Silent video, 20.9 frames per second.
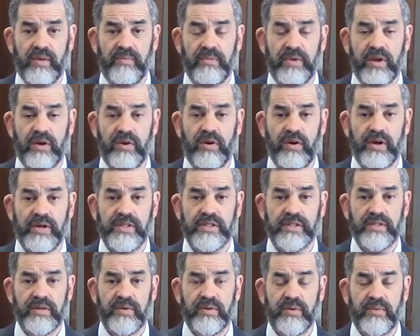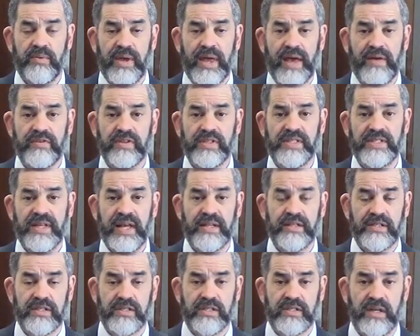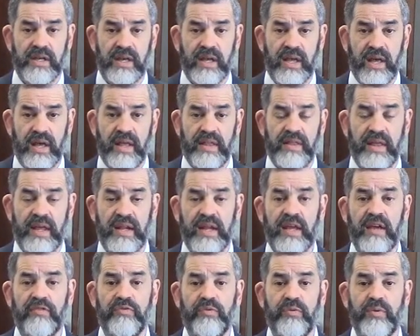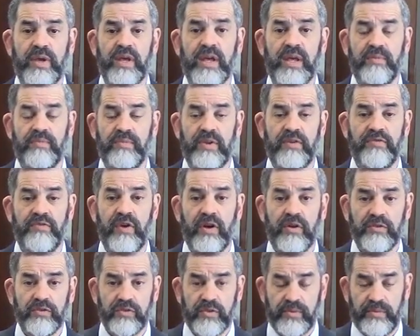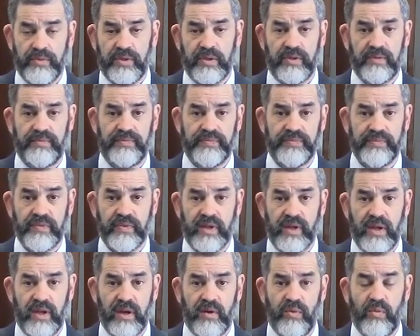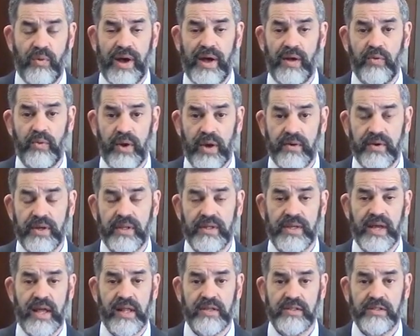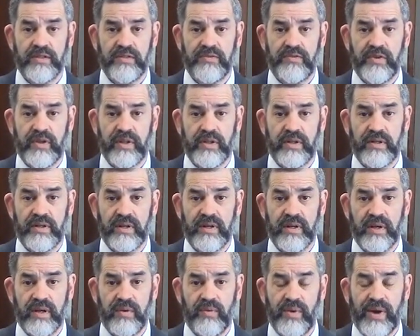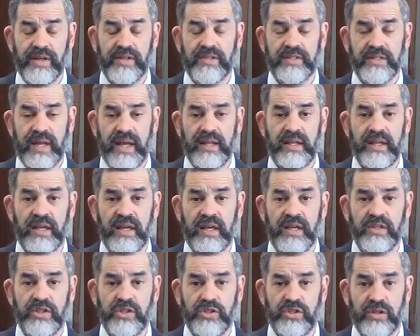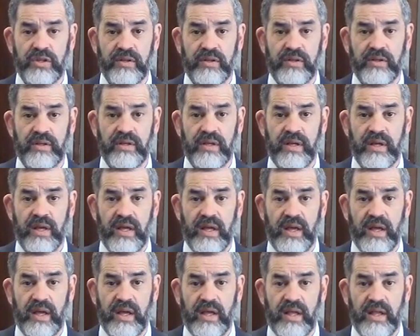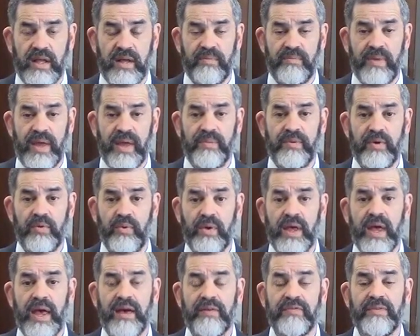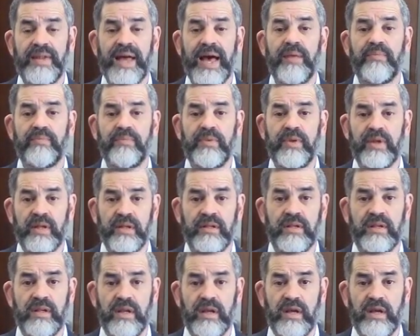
because we have a sense that if we can be vulnerable while wearing talis and tefillin, while standing in shul, that maybe we have not been